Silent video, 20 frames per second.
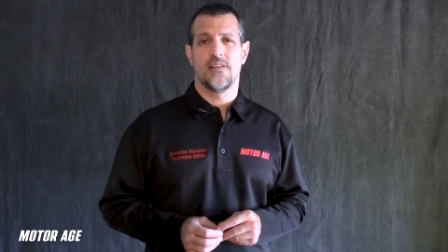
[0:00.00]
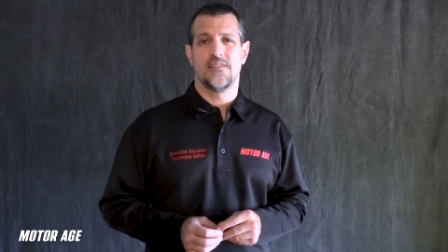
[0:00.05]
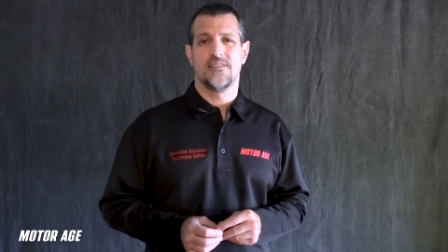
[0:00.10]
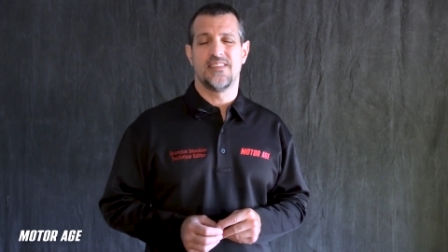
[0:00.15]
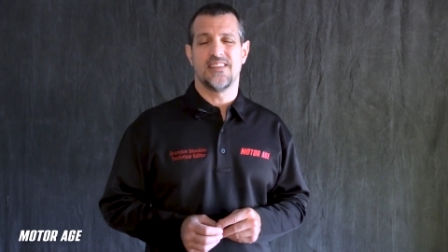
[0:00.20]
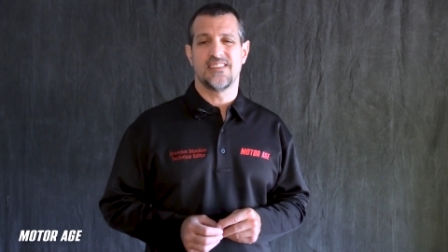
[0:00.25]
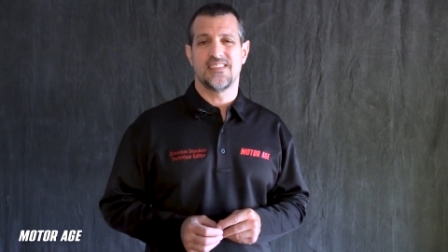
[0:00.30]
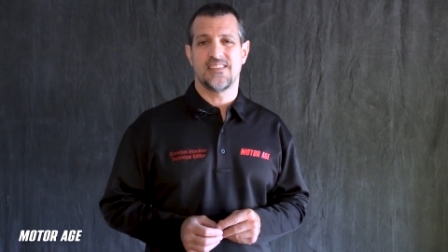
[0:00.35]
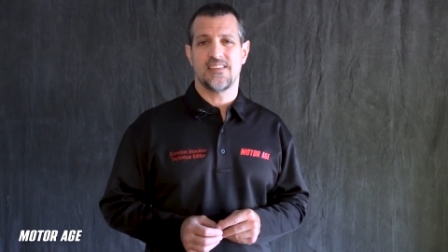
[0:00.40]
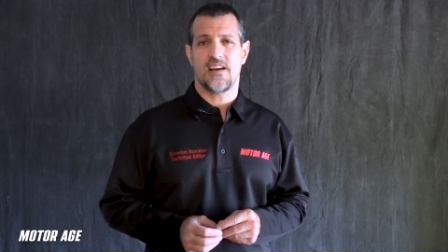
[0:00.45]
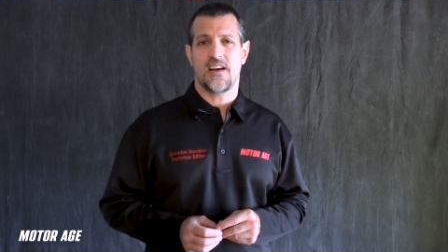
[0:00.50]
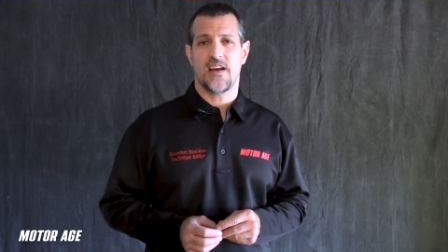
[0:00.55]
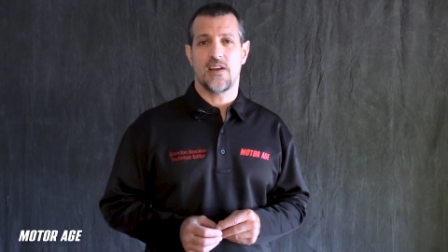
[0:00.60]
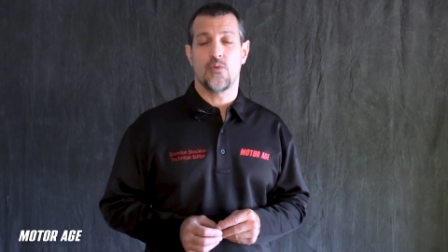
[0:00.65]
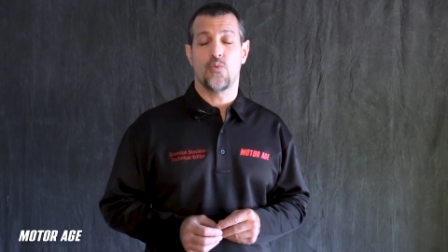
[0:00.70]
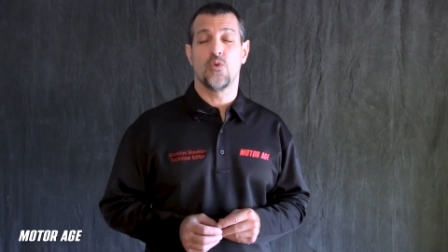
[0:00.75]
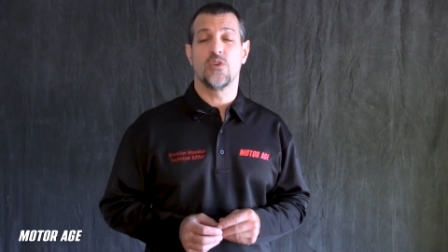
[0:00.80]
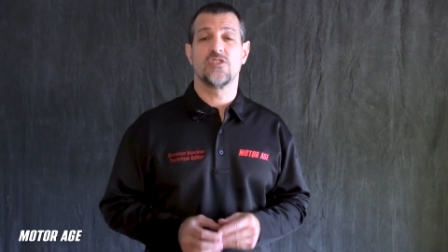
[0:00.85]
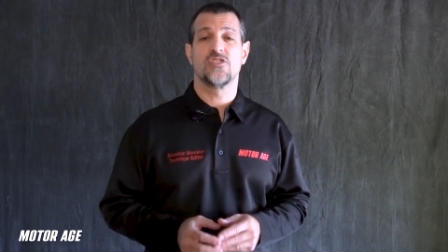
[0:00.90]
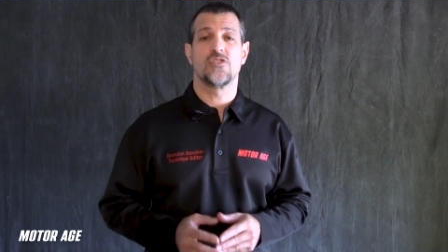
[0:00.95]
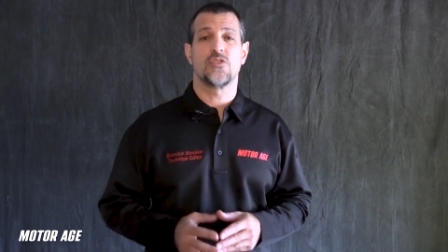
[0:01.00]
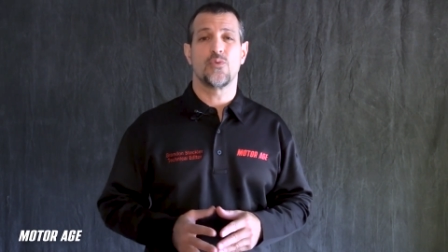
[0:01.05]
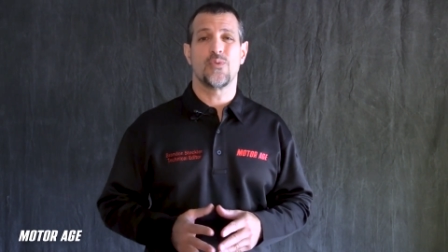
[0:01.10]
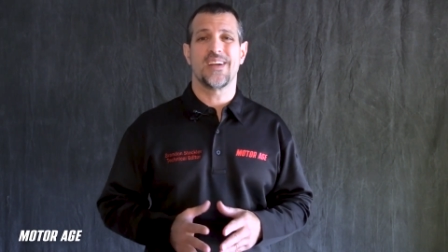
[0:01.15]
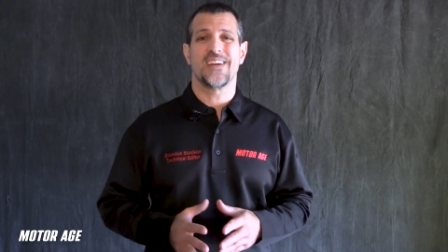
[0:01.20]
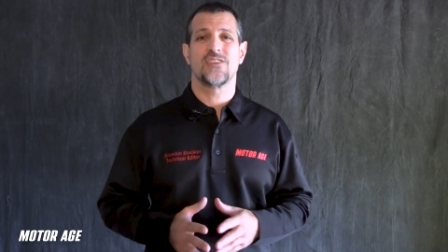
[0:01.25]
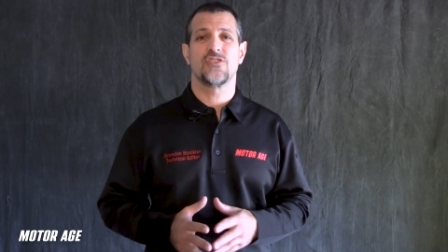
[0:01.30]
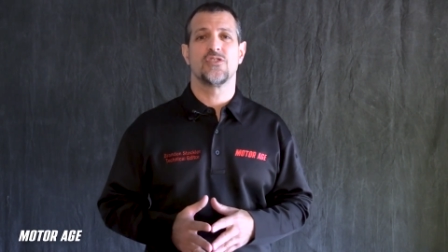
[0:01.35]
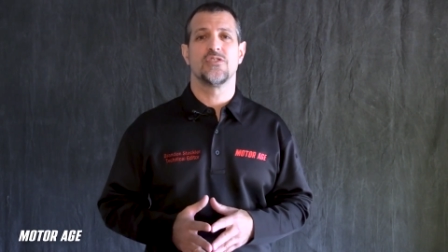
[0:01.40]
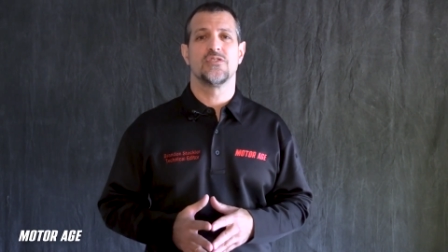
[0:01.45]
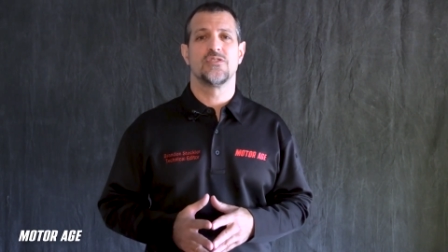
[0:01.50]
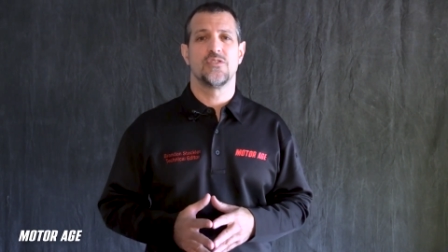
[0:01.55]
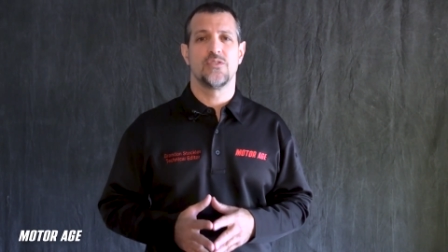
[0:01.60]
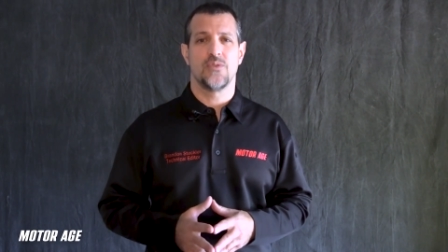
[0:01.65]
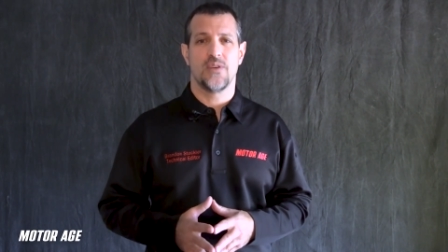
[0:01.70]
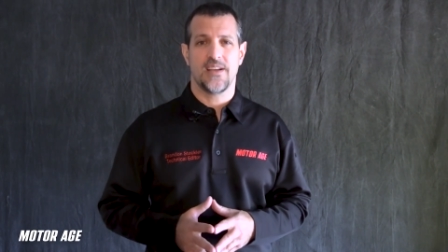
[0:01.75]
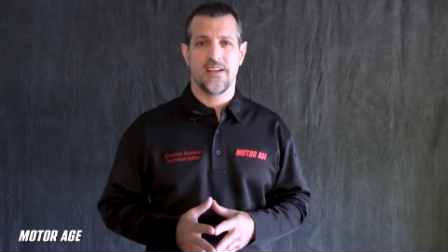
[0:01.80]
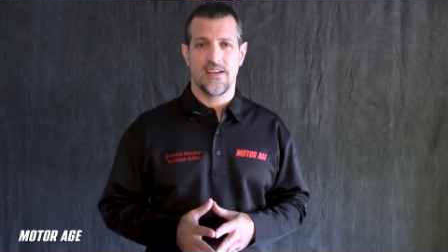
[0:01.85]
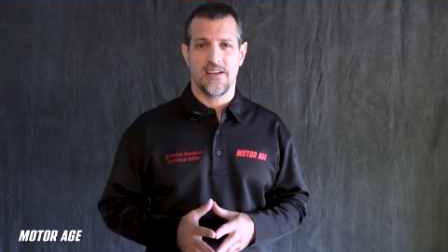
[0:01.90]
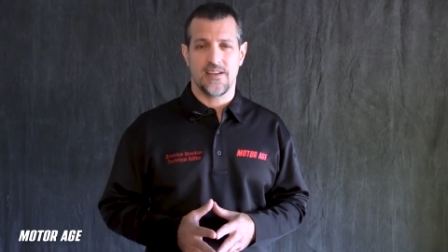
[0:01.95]
decide which direction to
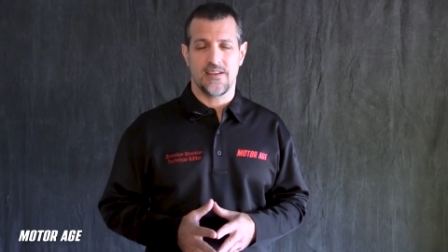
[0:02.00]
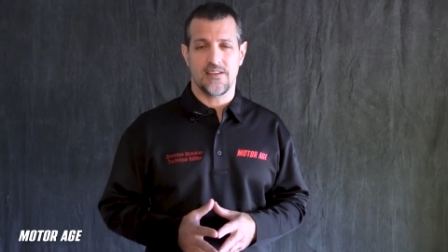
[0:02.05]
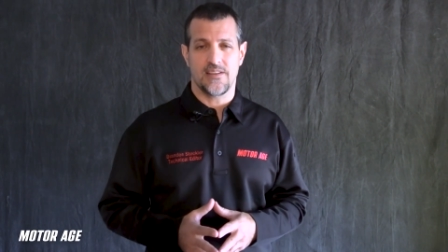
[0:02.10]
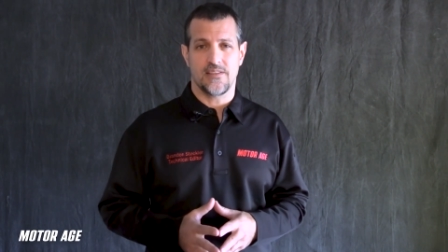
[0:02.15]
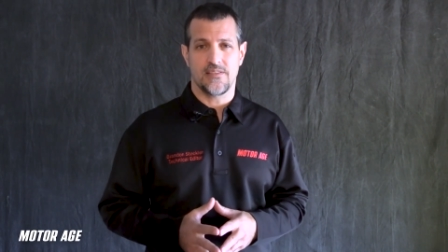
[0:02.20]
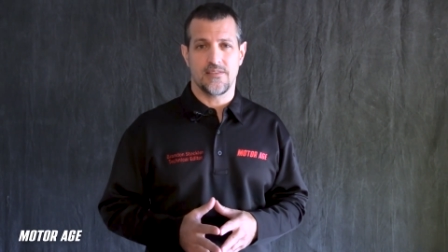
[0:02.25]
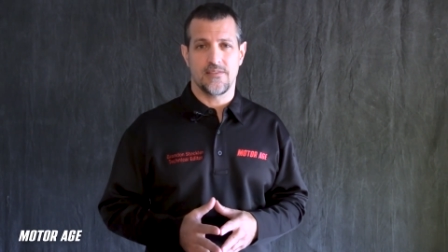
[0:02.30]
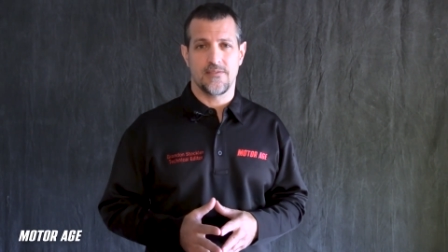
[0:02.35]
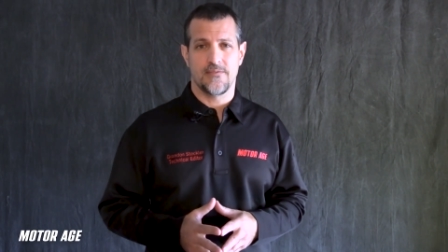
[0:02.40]
head in,